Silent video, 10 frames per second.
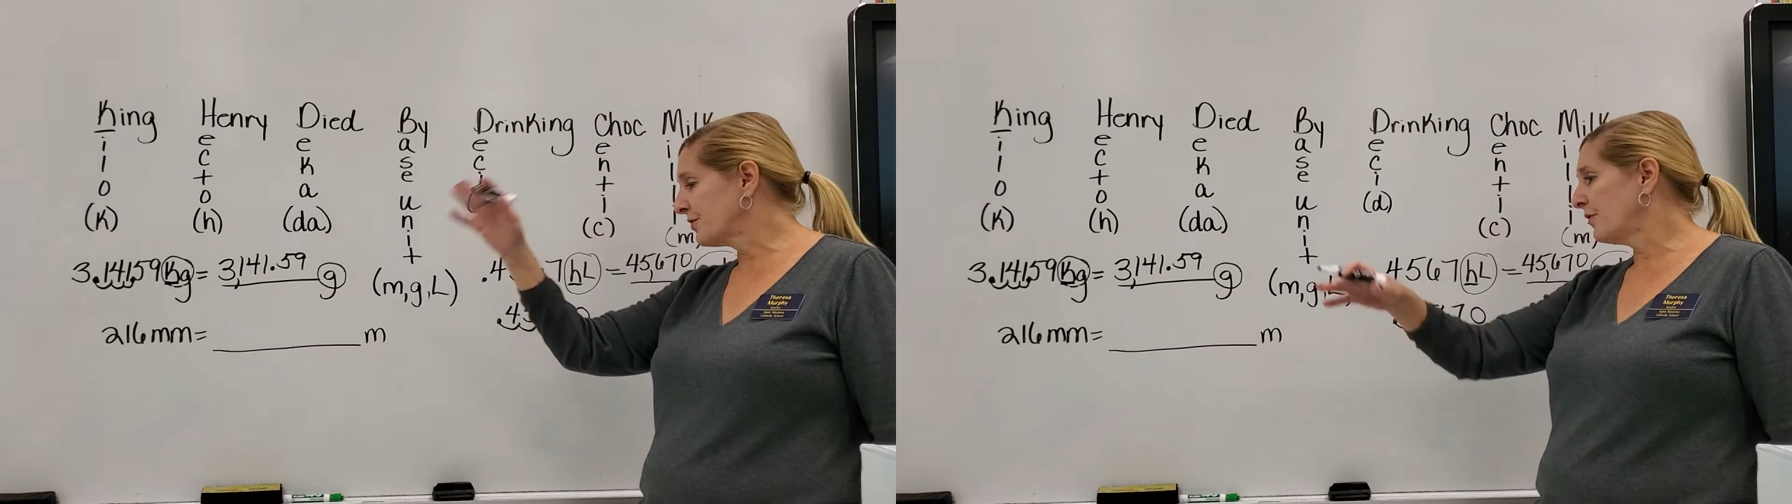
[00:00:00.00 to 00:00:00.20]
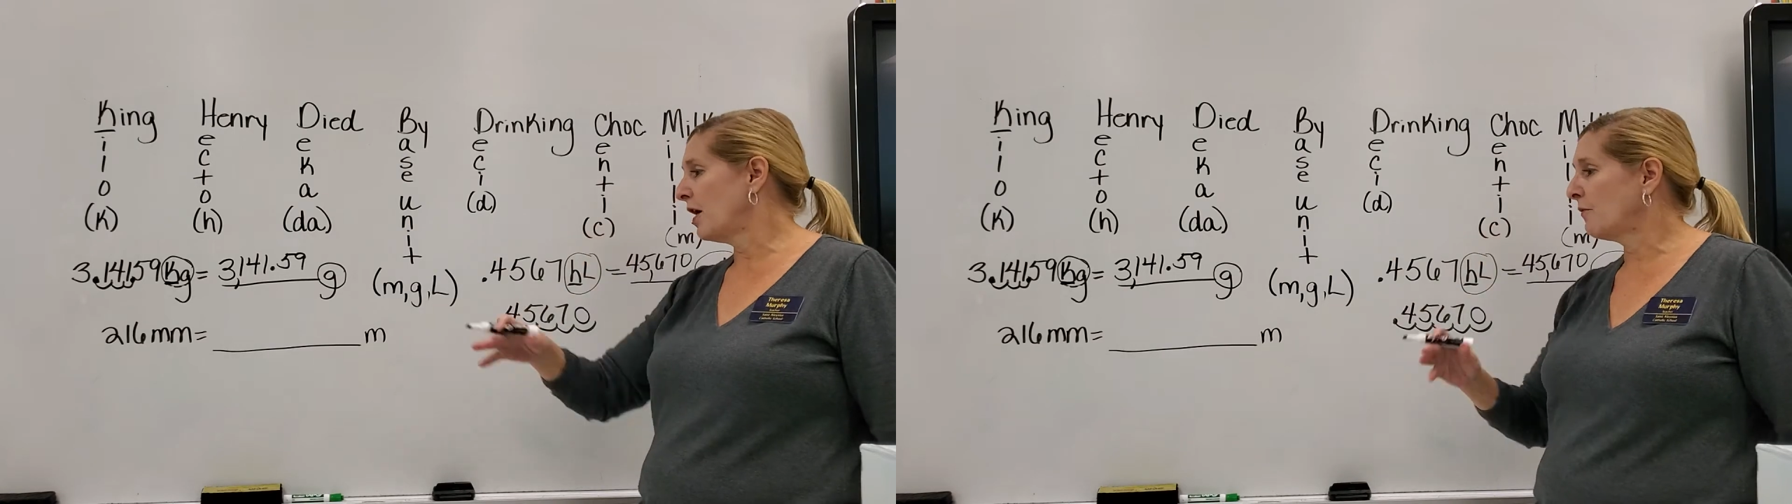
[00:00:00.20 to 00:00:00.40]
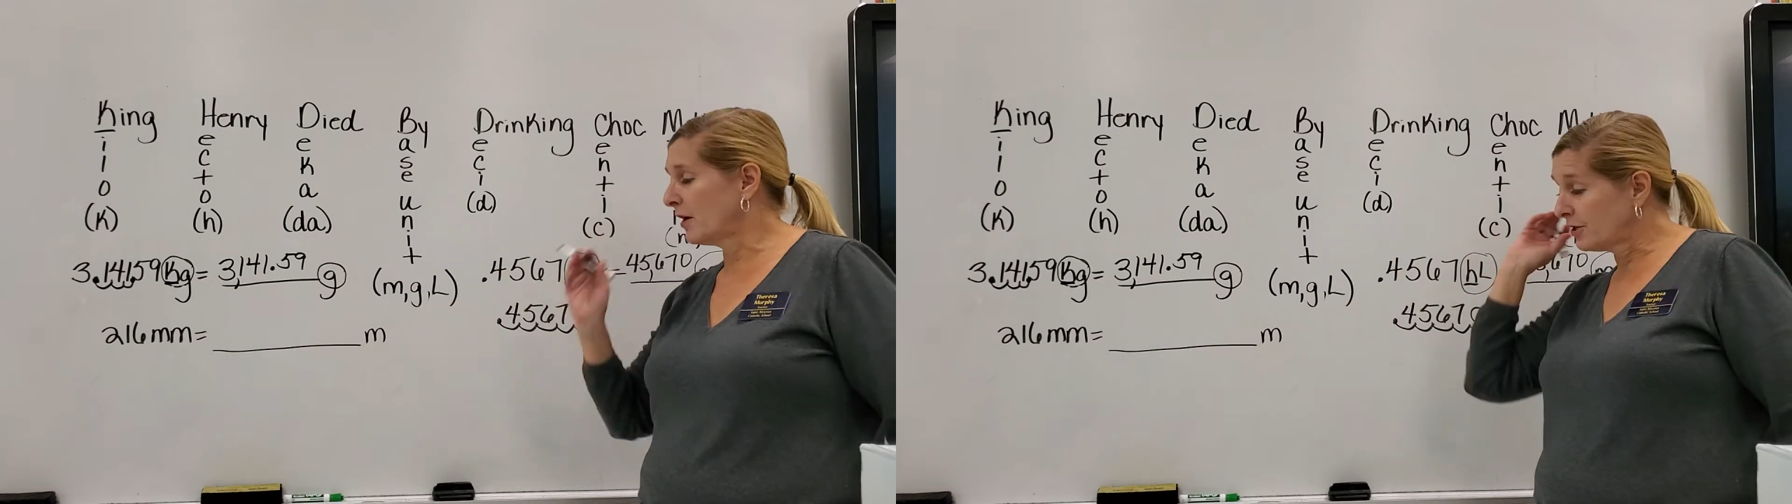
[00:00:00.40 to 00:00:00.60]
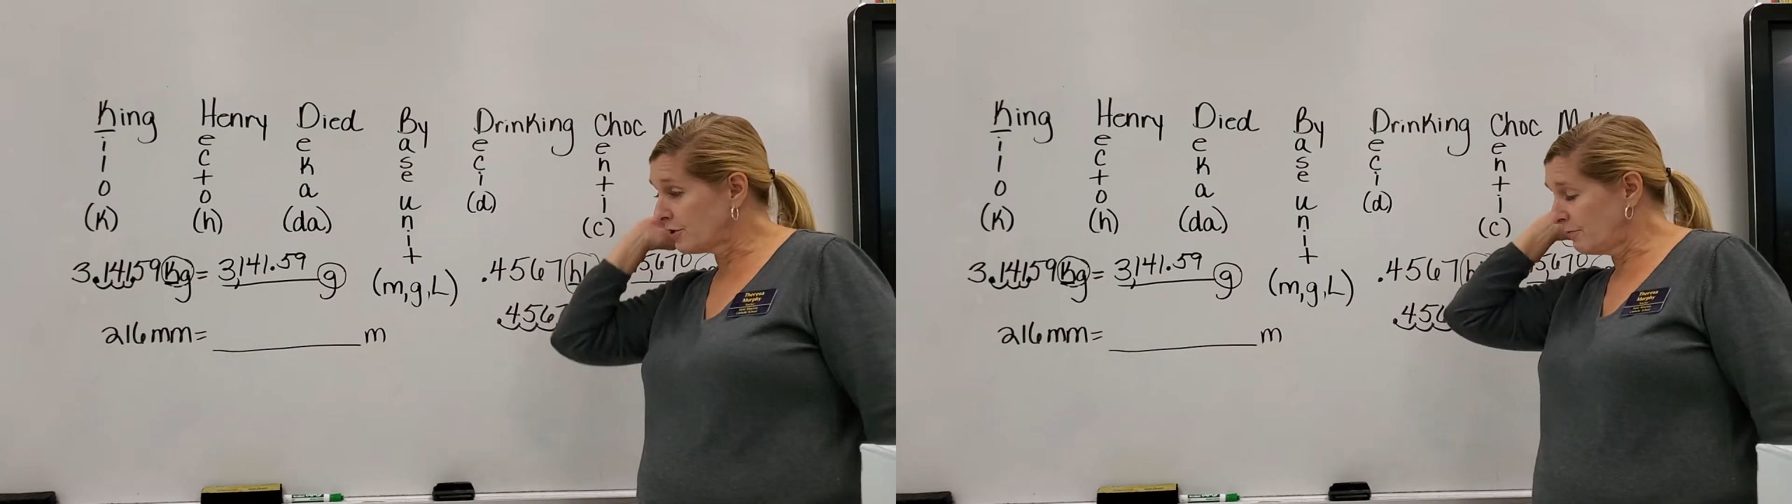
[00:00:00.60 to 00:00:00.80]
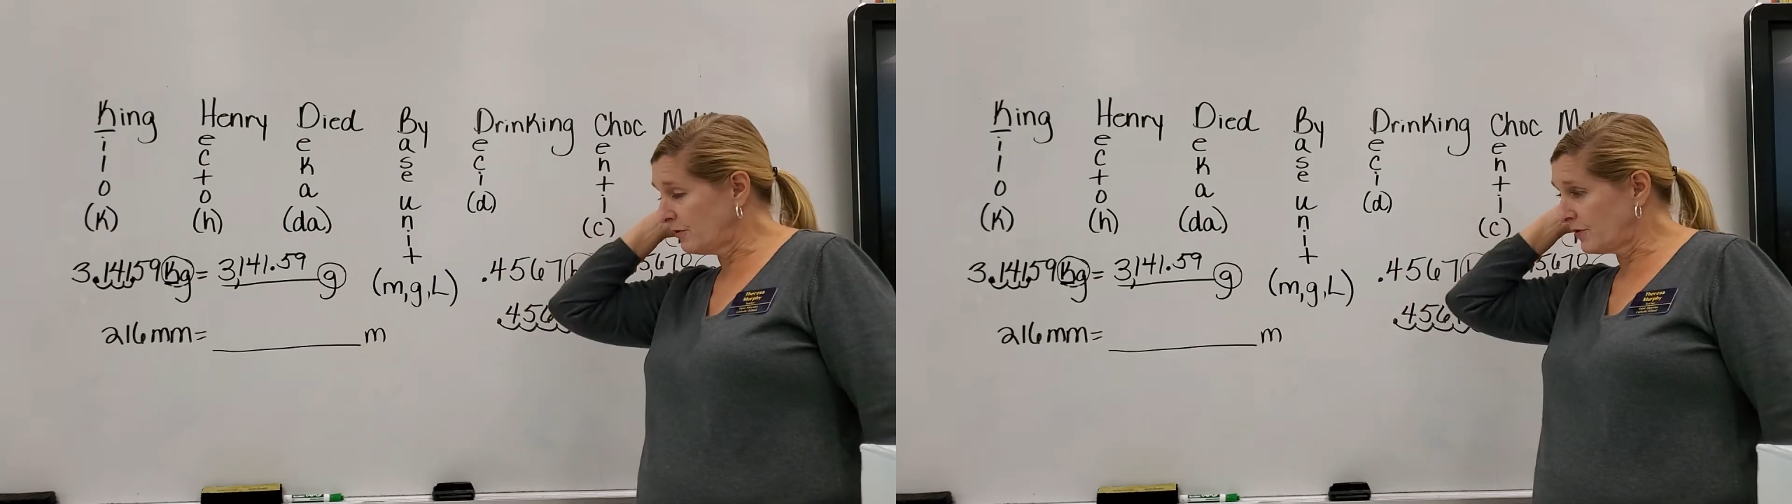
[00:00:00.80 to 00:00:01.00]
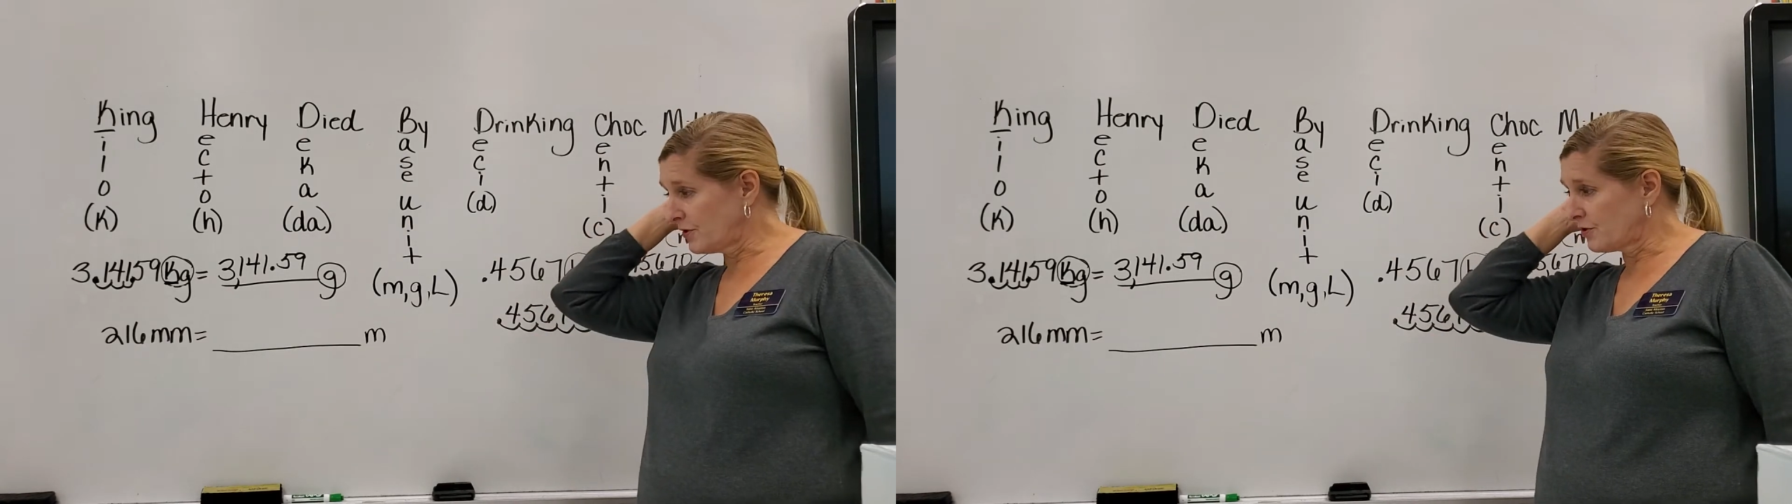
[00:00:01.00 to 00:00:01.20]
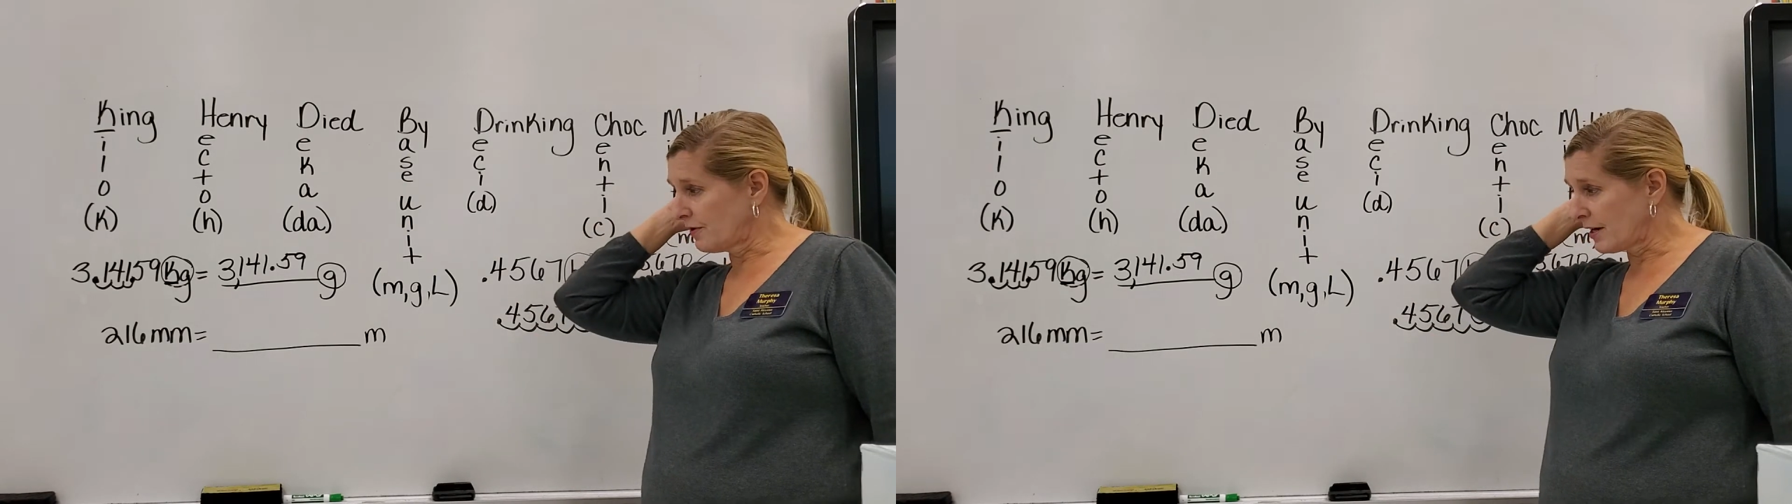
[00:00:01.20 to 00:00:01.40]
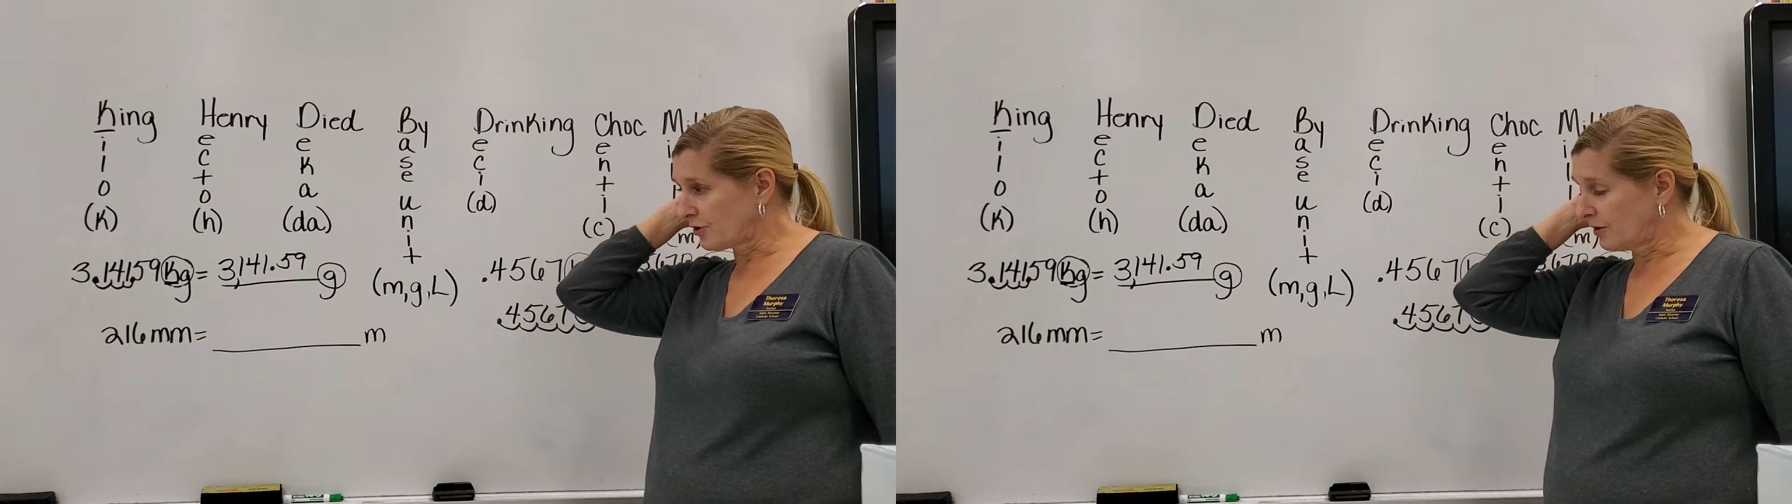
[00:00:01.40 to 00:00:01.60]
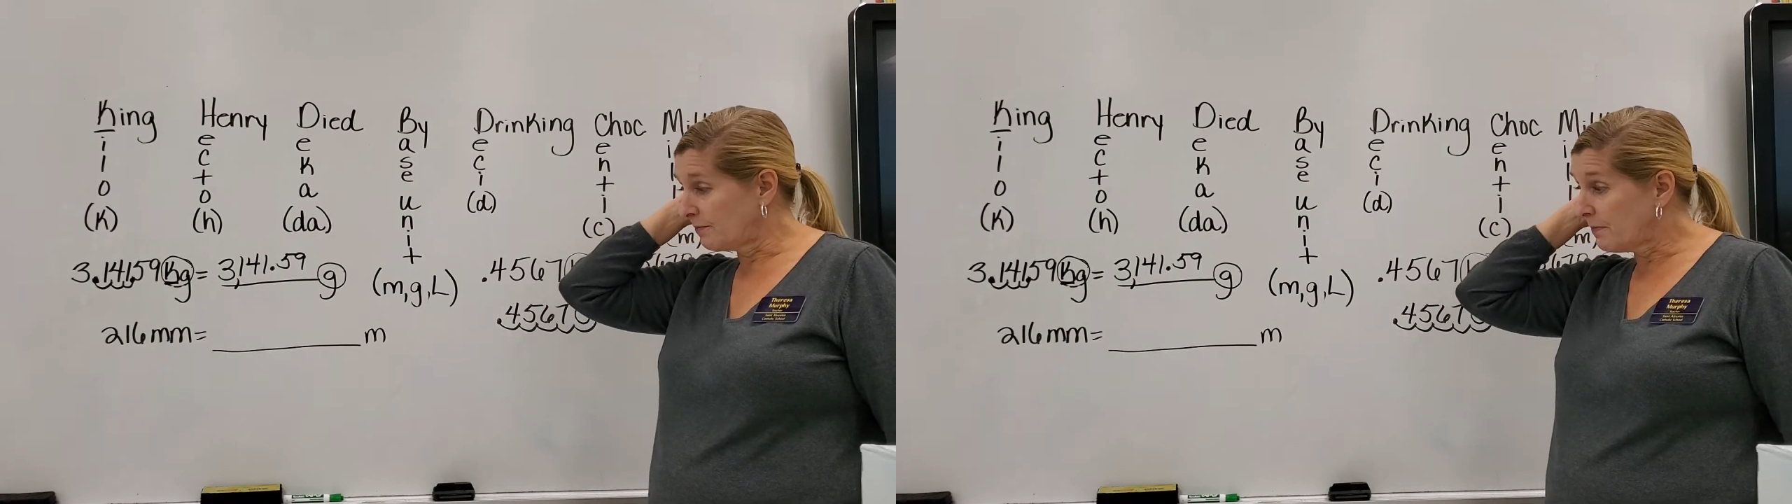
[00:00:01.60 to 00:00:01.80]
of all, I wanted to move this direction,